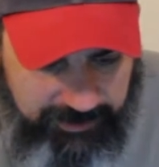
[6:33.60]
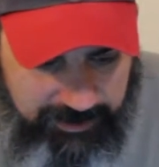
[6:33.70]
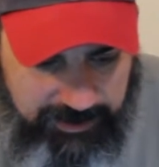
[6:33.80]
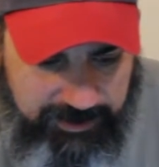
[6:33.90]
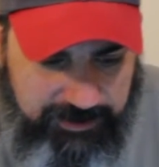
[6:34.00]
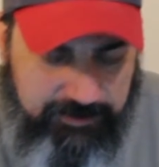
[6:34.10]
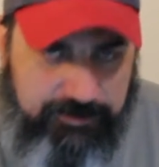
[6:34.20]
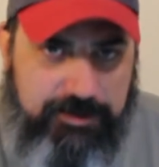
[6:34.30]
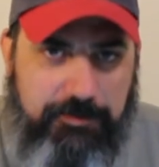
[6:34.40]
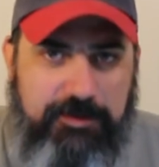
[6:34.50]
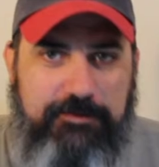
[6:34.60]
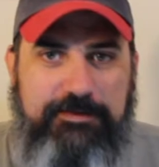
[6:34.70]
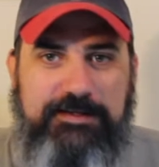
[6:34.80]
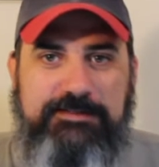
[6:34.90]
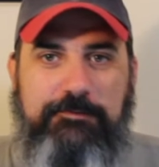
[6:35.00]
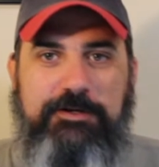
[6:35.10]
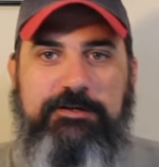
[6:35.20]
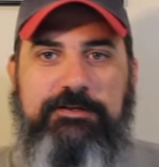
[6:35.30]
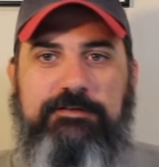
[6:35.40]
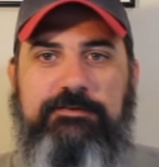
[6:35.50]
A uh, couple other things I
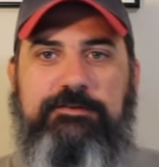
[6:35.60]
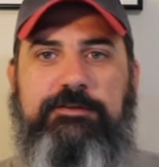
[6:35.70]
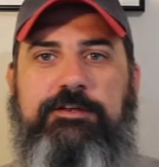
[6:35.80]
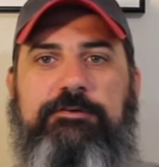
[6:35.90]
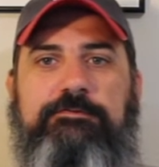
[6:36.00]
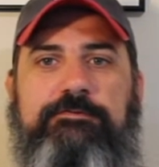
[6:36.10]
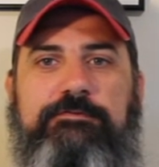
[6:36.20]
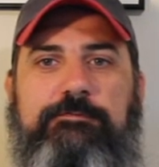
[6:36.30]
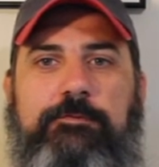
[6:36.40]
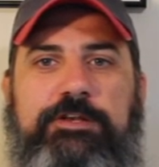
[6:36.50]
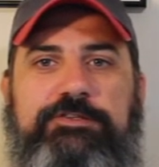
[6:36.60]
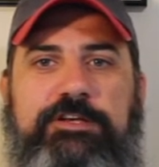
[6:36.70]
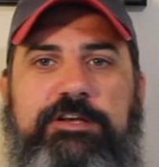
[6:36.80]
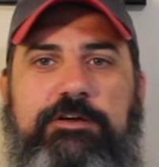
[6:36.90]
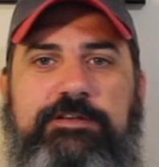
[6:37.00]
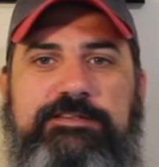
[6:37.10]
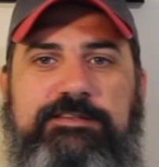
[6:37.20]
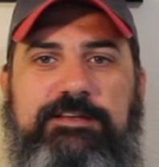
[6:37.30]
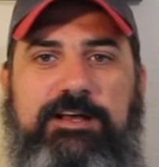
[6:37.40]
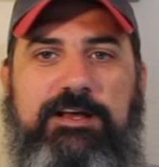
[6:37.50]
wanted to, you know, wanted you to
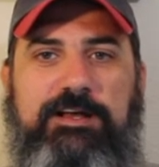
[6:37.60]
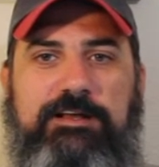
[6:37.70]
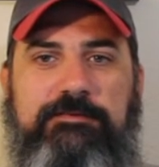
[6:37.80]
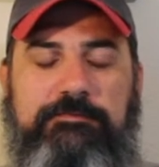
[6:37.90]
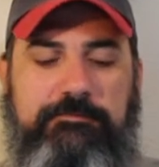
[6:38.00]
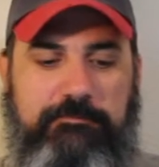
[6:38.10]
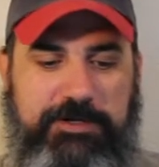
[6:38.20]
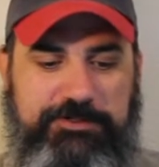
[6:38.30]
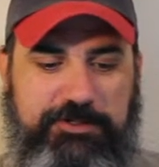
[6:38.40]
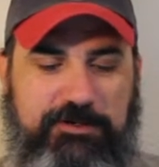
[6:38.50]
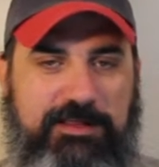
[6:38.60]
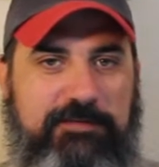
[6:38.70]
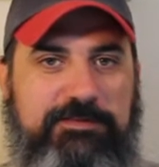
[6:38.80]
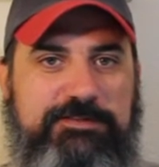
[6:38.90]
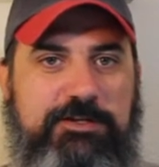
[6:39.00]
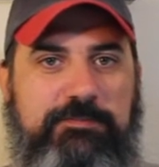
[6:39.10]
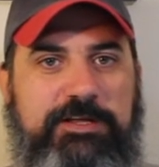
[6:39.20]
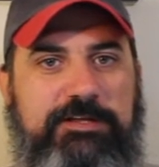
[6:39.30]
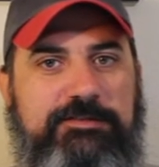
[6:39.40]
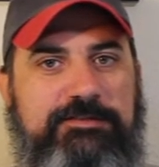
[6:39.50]
notice. Uh, my shirt life is good
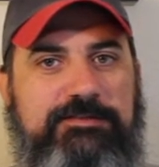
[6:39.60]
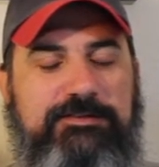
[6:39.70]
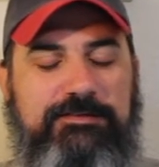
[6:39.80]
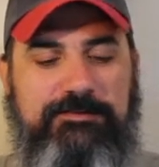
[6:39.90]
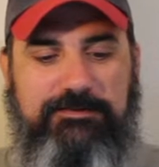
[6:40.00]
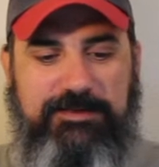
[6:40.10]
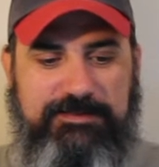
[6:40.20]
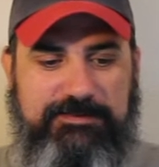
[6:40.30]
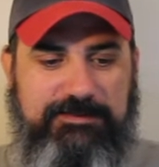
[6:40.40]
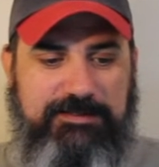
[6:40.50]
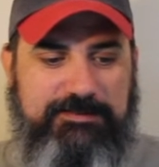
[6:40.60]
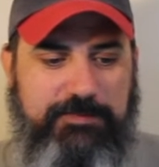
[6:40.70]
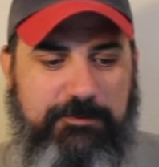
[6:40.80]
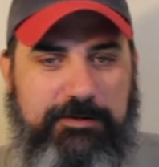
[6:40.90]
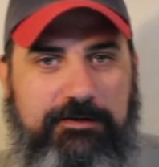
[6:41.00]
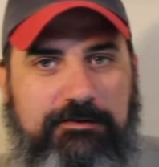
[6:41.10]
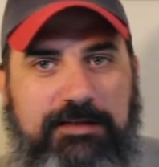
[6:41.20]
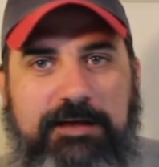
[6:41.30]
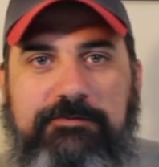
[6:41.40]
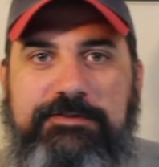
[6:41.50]
because let's let's be real.
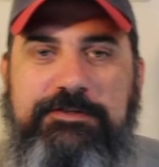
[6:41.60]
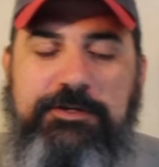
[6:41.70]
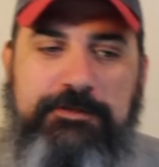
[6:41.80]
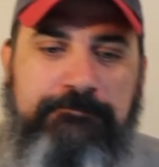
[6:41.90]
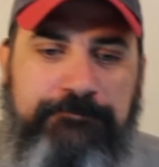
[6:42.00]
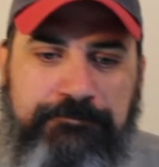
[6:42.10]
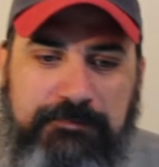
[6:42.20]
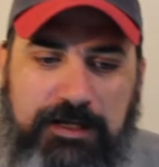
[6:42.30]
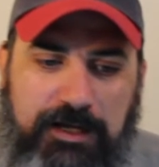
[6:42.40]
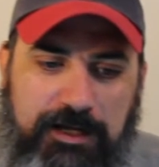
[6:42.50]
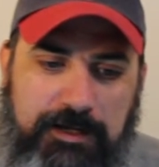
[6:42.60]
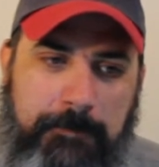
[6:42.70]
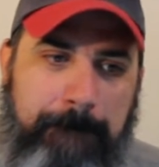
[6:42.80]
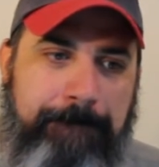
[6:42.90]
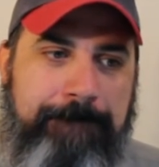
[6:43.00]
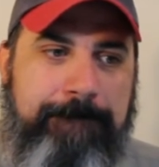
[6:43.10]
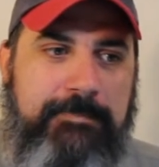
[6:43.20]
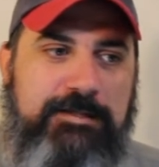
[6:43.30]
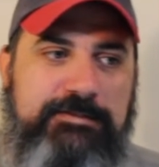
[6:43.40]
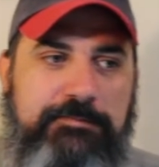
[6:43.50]
Life is good. Um,
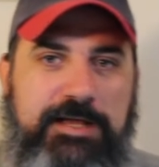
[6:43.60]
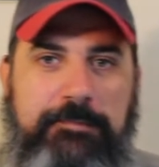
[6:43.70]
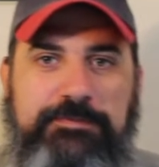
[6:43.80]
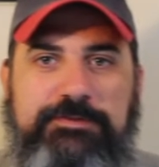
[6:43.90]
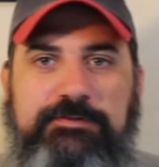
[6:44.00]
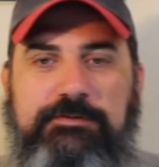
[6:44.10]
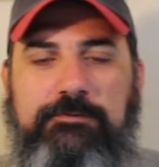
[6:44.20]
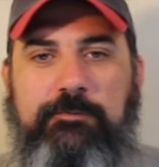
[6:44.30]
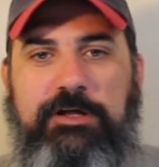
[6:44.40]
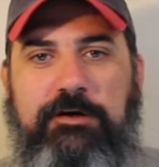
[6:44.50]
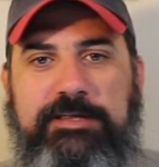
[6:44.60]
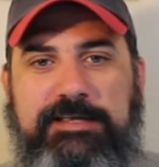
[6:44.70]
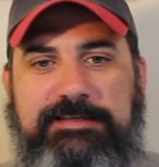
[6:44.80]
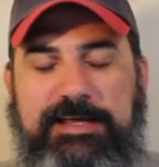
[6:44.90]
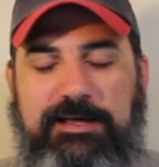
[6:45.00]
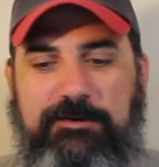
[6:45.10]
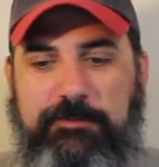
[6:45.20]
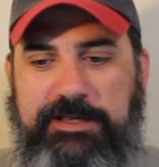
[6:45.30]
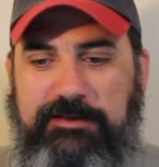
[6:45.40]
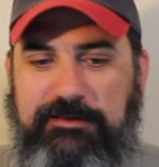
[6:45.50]
sometimes we all get down,
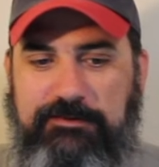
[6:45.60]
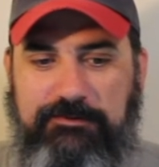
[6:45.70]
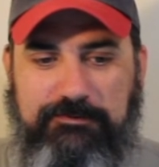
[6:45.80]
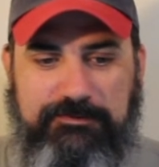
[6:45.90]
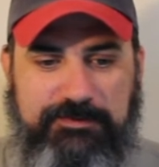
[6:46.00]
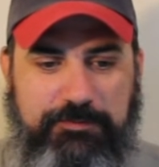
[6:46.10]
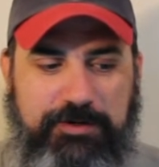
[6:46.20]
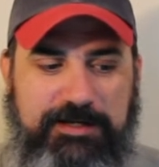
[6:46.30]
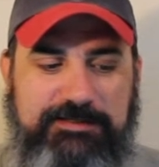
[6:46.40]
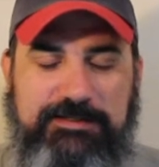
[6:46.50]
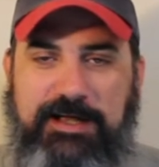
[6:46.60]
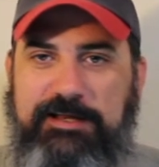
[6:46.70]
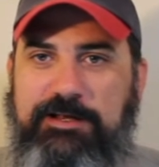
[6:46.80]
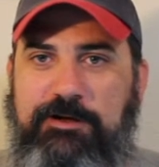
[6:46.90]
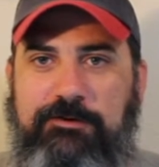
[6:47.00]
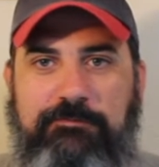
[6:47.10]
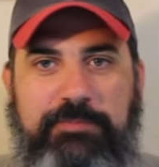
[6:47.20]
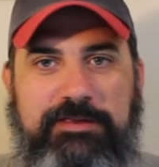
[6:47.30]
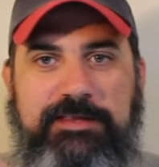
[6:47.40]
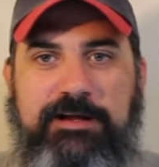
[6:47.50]
we get a little depressed. I know,
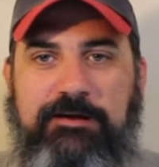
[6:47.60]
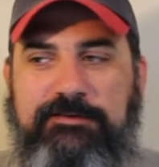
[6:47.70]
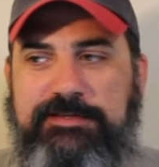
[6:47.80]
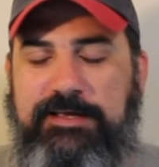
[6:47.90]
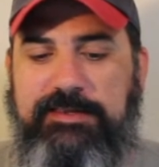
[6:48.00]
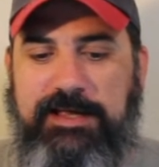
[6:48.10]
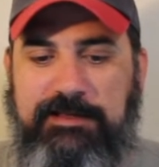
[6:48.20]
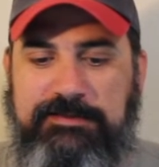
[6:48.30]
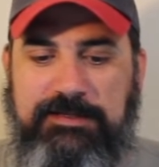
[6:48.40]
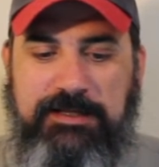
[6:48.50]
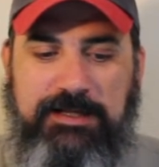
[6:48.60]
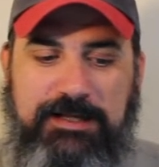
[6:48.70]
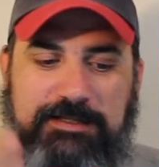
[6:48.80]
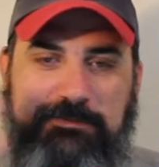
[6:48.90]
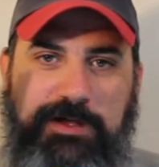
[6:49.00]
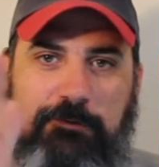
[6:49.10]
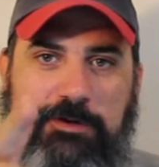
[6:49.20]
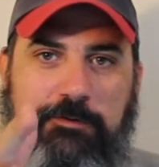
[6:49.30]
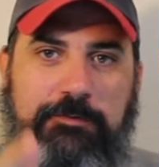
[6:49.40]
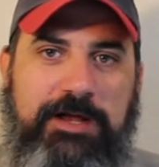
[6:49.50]
been there, done that. That's why I
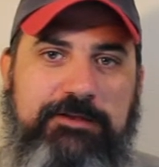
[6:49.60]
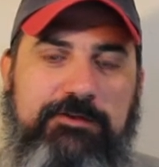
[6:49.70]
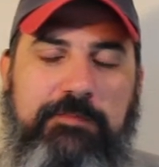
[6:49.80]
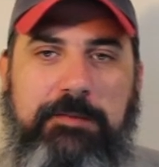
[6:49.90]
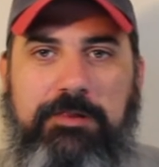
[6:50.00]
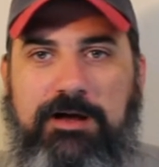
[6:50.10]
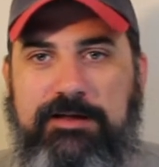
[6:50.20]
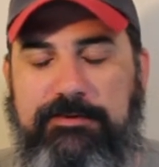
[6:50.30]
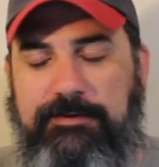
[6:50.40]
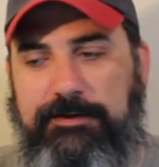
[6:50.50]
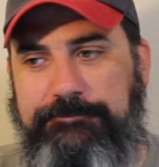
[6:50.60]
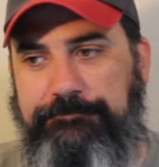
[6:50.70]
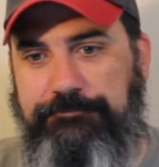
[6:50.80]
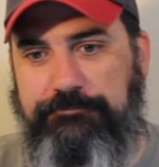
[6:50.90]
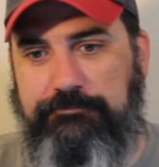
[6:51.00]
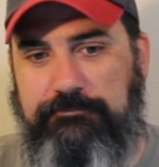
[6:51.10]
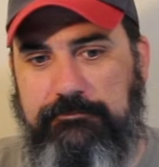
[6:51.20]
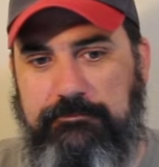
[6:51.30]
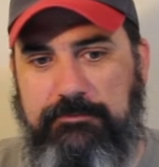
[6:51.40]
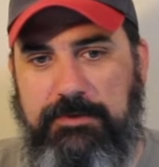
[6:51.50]
want to remind you of my blogathon.
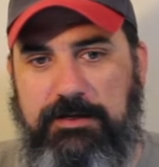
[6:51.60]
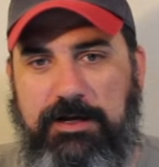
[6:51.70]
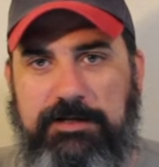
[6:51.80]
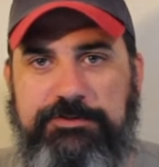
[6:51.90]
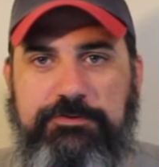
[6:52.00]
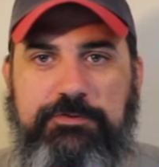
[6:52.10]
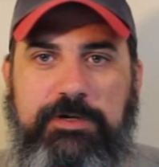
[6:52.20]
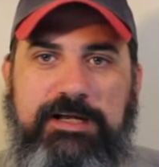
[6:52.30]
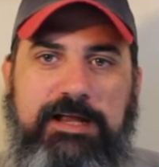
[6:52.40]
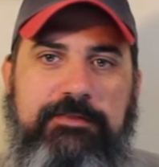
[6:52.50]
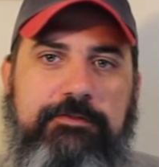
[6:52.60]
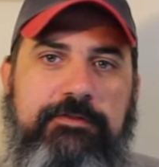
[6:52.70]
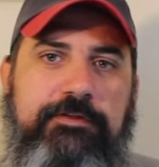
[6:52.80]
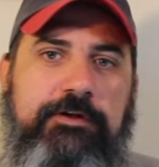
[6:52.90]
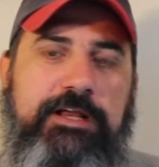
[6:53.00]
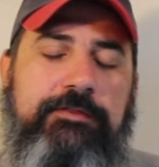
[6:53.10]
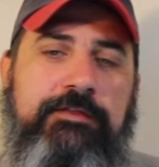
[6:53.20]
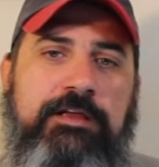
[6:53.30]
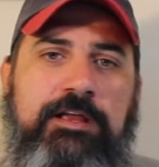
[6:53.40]
Uh, June 29th through the 30th.